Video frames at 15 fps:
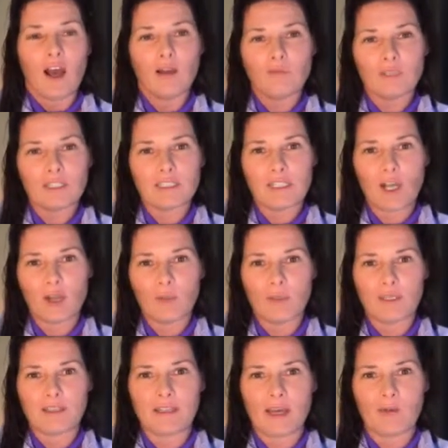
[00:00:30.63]
I'm really
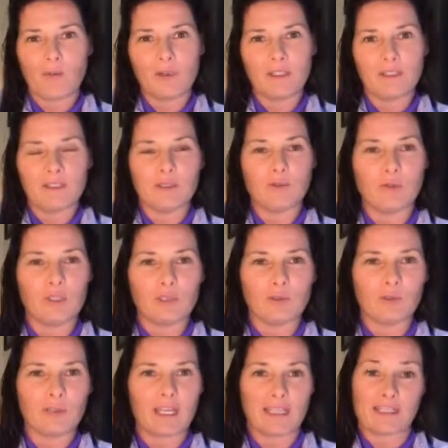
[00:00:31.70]
hoping that we
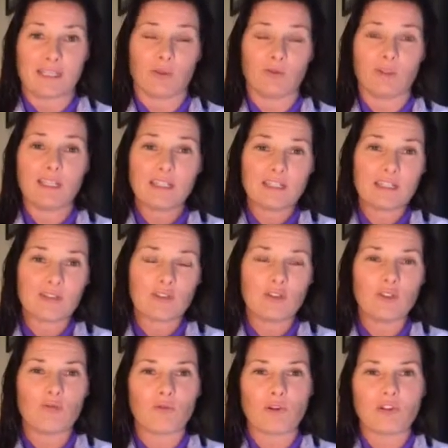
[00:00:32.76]
will get settled into the
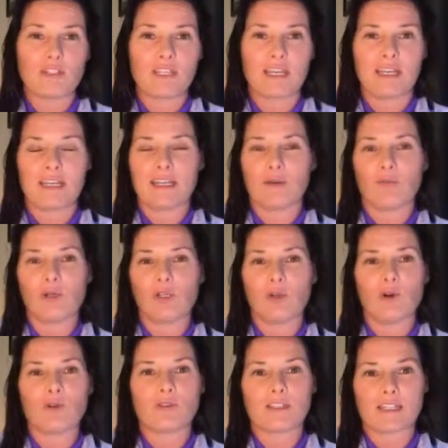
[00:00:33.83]
new routine and we'll
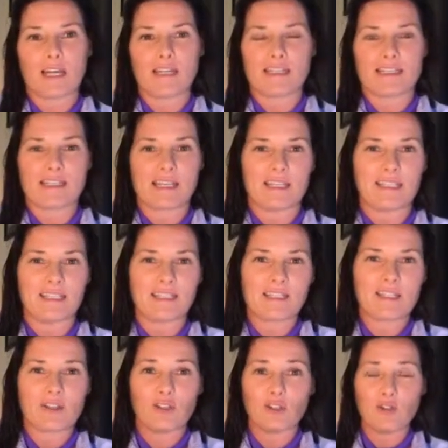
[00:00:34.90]
all start to settle
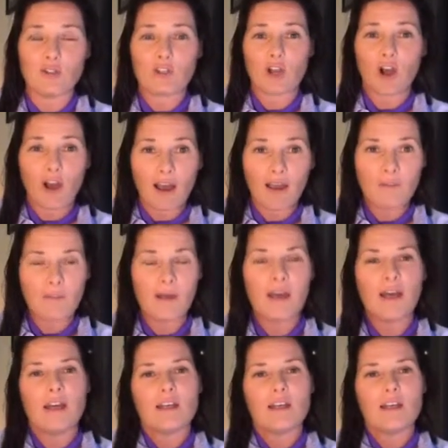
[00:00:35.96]
into the new time